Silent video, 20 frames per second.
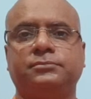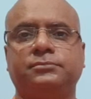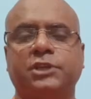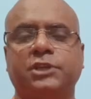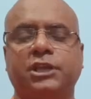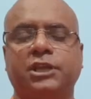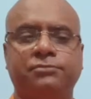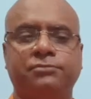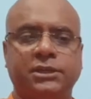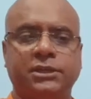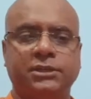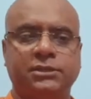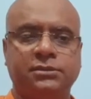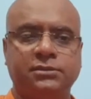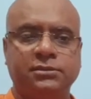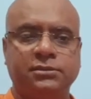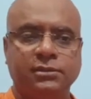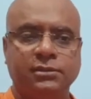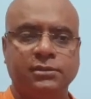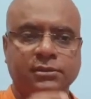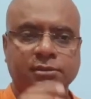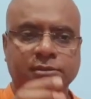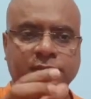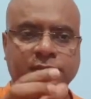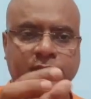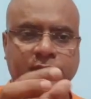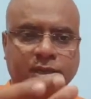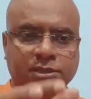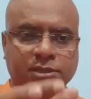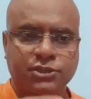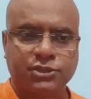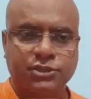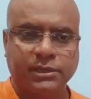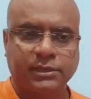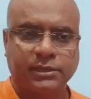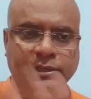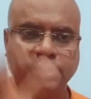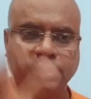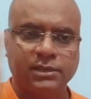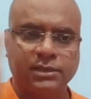If I touch a
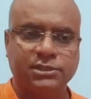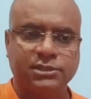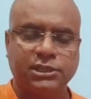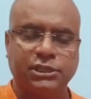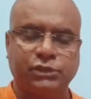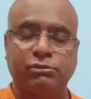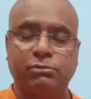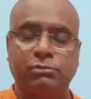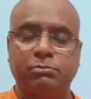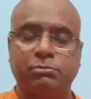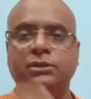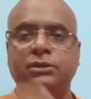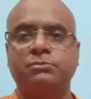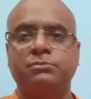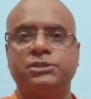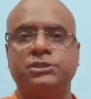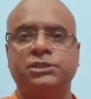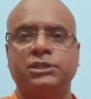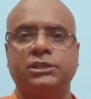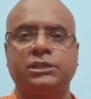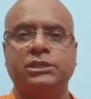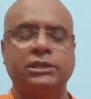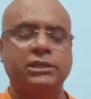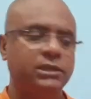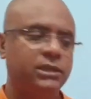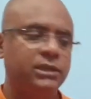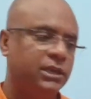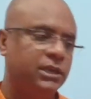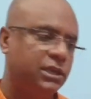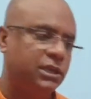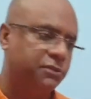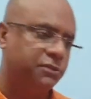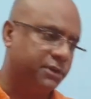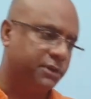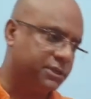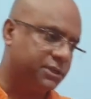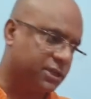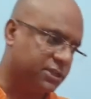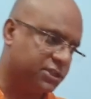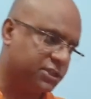glass, it will become sticky. If
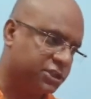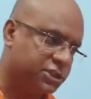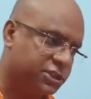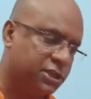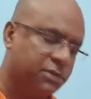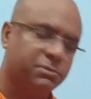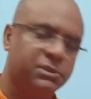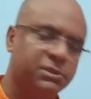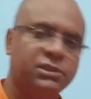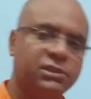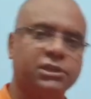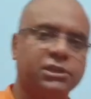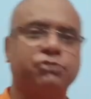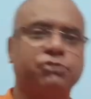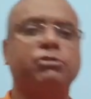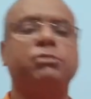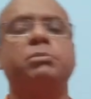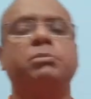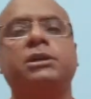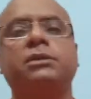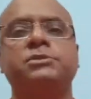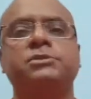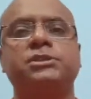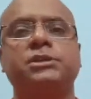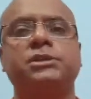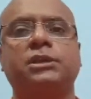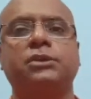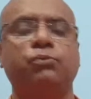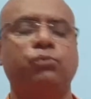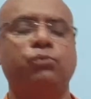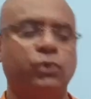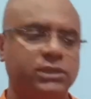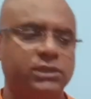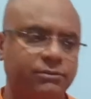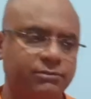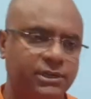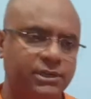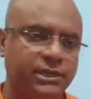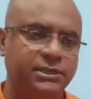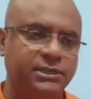I touch a table, it will become sticky.
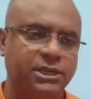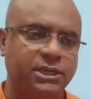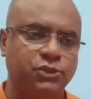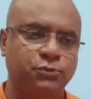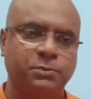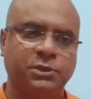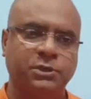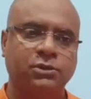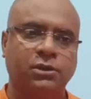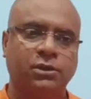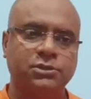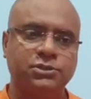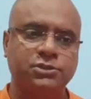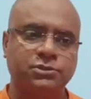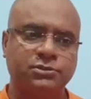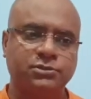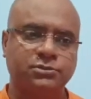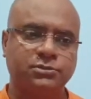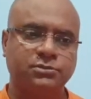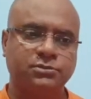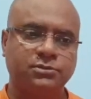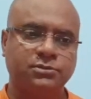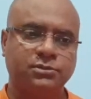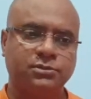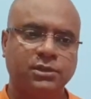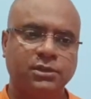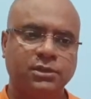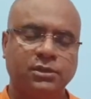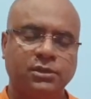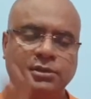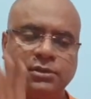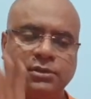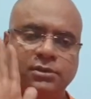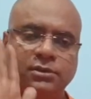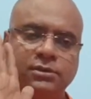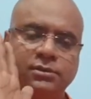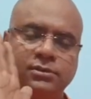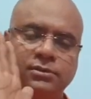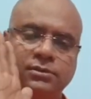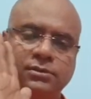Whatever I touch, because
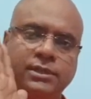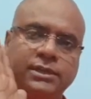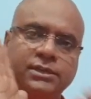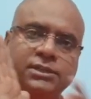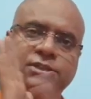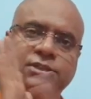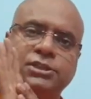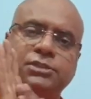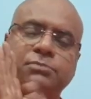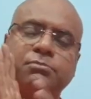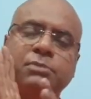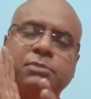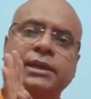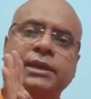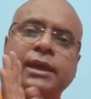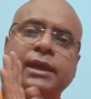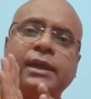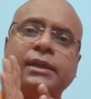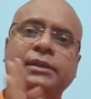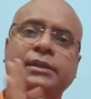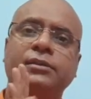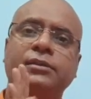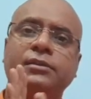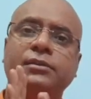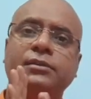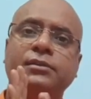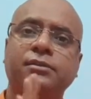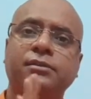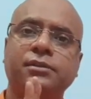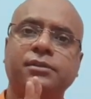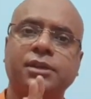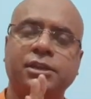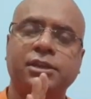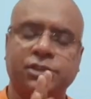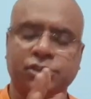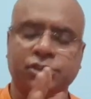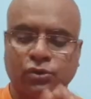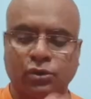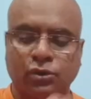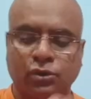that is in my hand, it
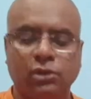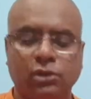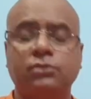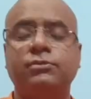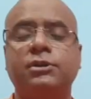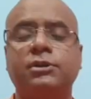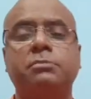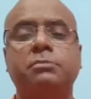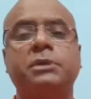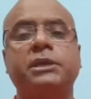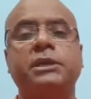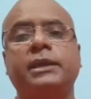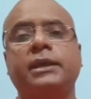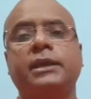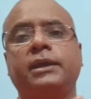is all over my hand.